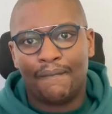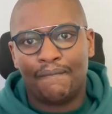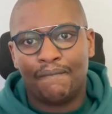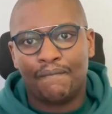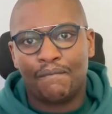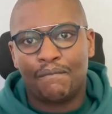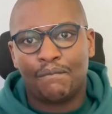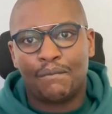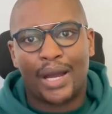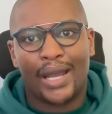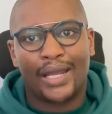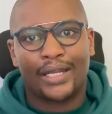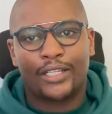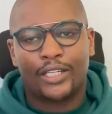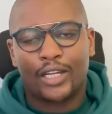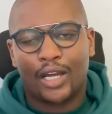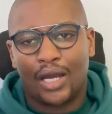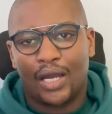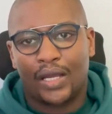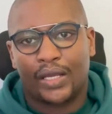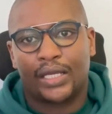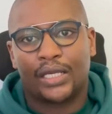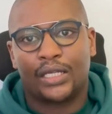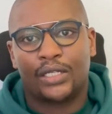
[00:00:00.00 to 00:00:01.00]
my
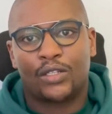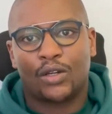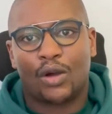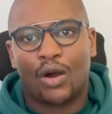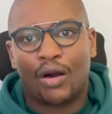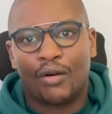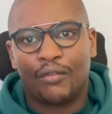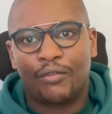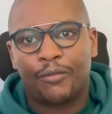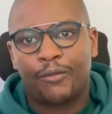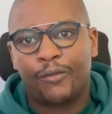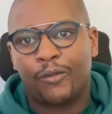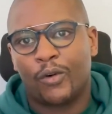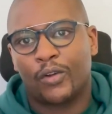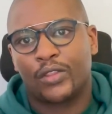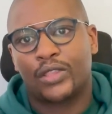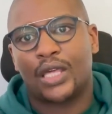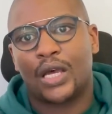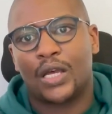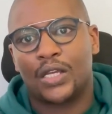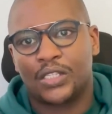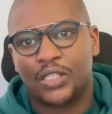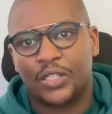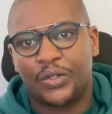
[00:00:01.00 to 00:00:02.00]
target of
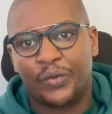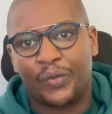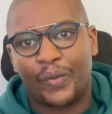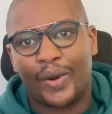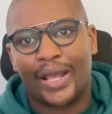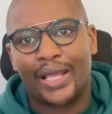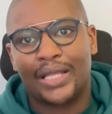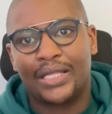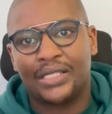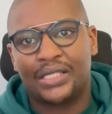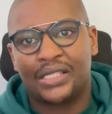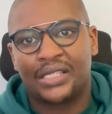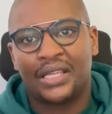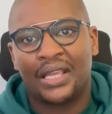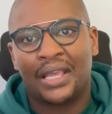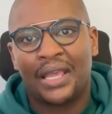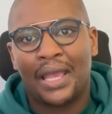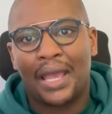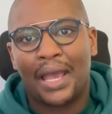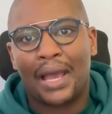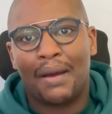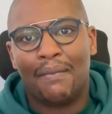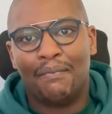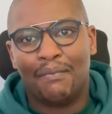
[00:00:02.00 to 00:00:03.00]
4,000 rands
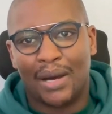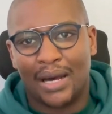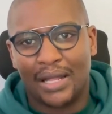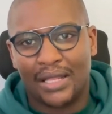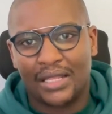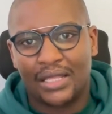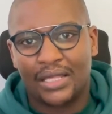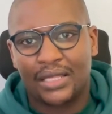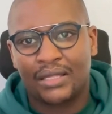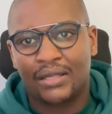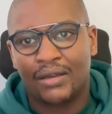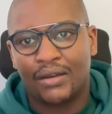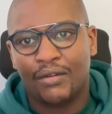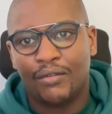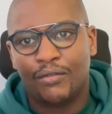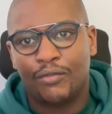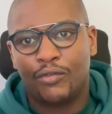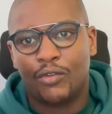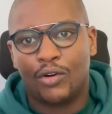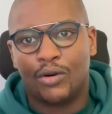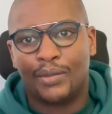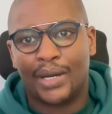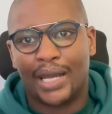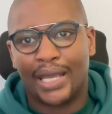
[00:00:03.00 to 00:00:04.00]
a month
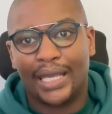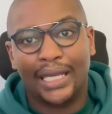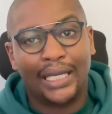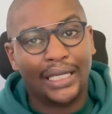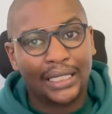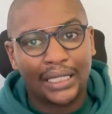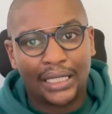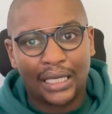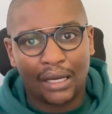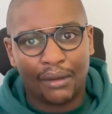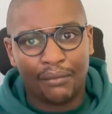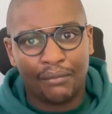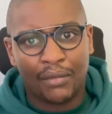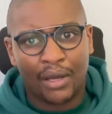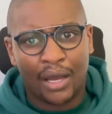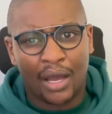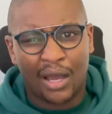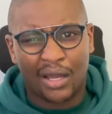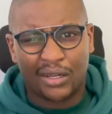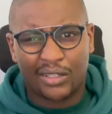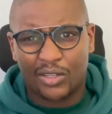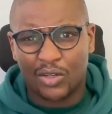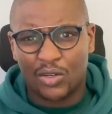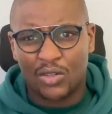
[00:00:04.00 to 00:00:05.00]
for my income. I
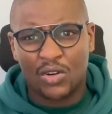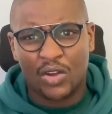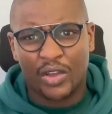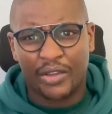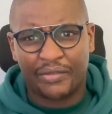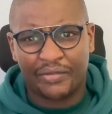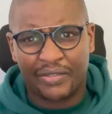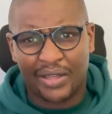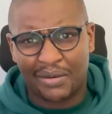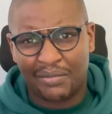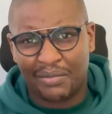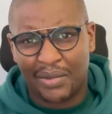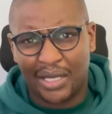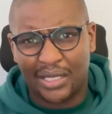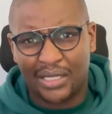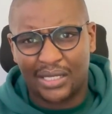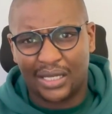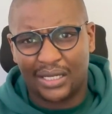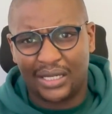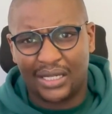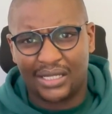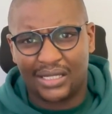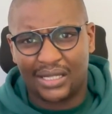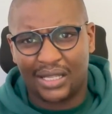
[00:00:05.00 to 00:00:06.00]
don't know if that makes
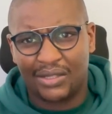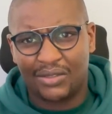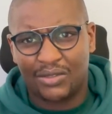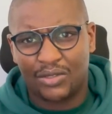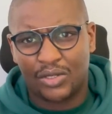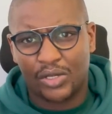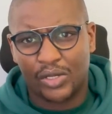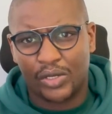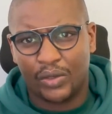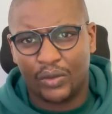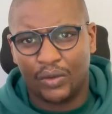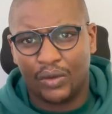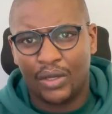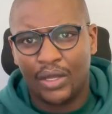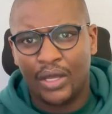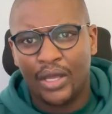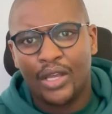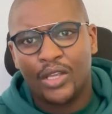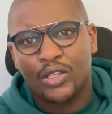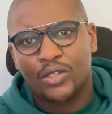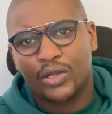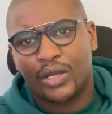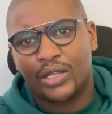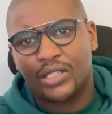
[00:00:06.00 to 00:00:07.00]
any sense to you.
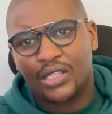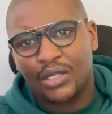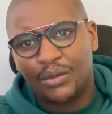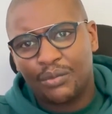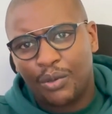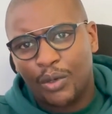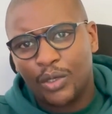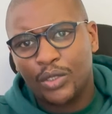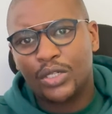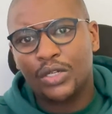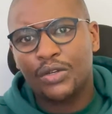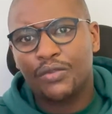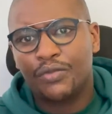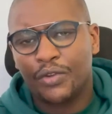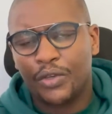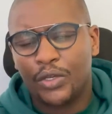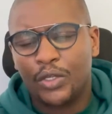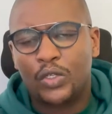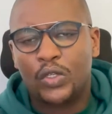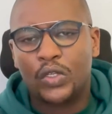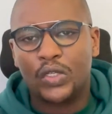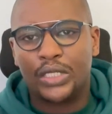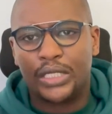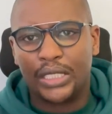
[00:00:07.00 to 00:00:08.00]
So it's important for you
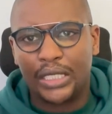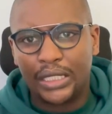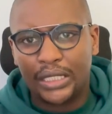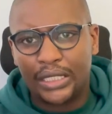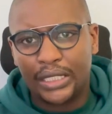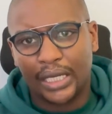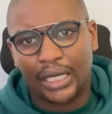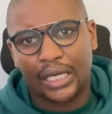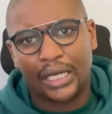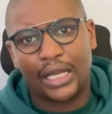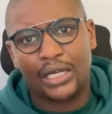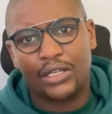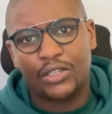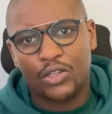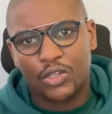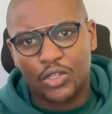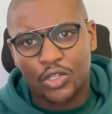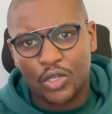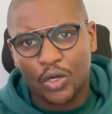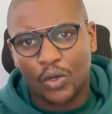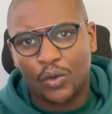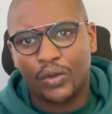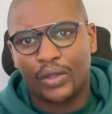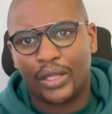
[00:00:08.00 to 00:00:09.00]
to detail and to
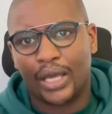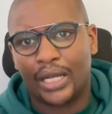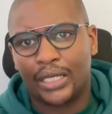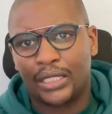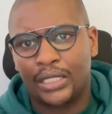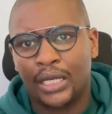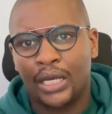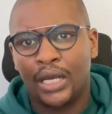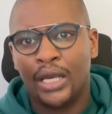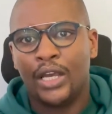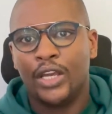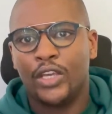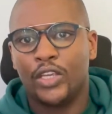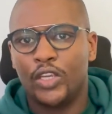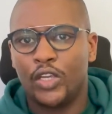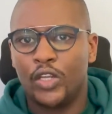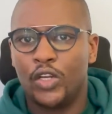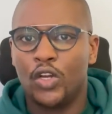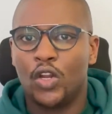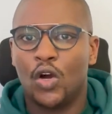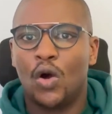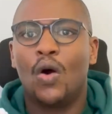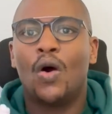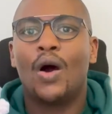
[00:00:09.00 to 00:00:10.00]
show that you
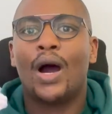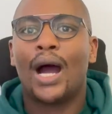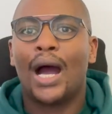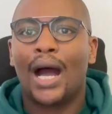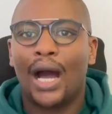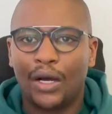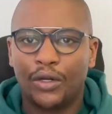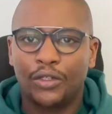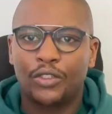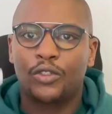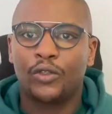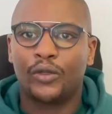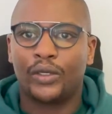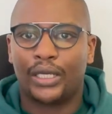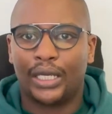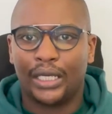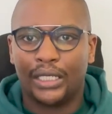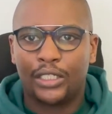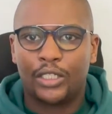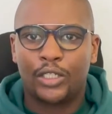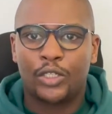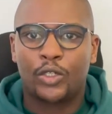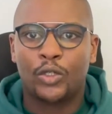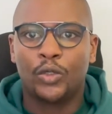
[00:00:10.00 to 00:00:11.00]
know how to get
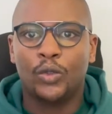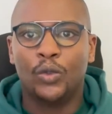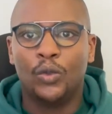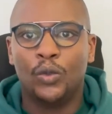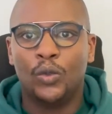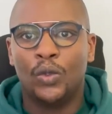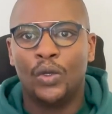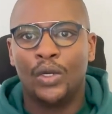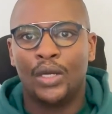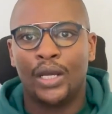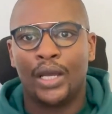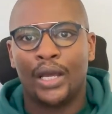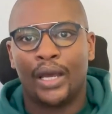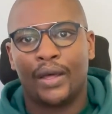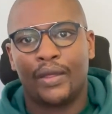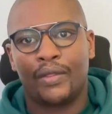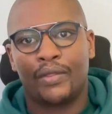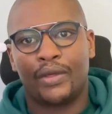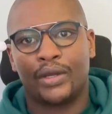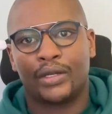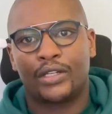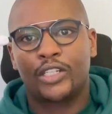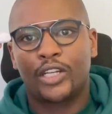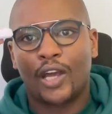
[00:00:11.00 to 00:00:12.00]
to
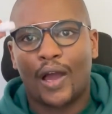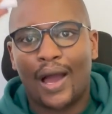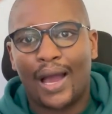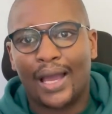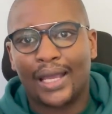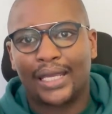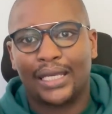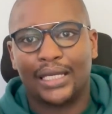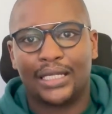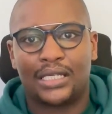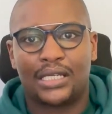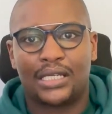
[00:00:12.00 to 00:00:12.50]
the target